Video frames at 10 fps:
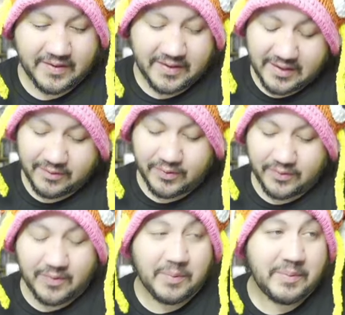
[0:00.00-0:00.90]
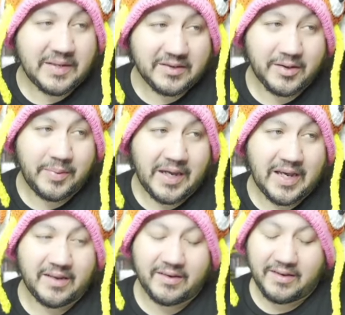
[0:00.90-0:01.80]
This was from a mystery
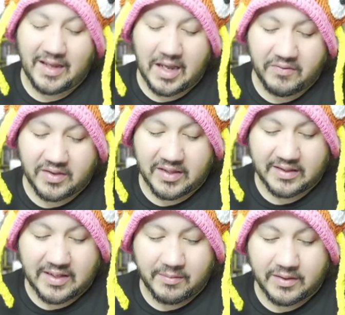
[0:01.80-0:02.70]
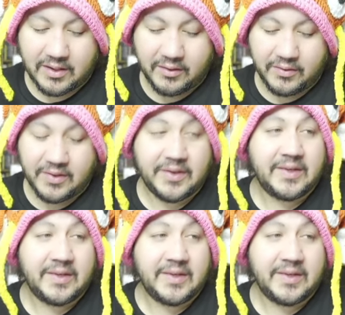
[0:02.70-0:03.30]
pack. I have the link down below.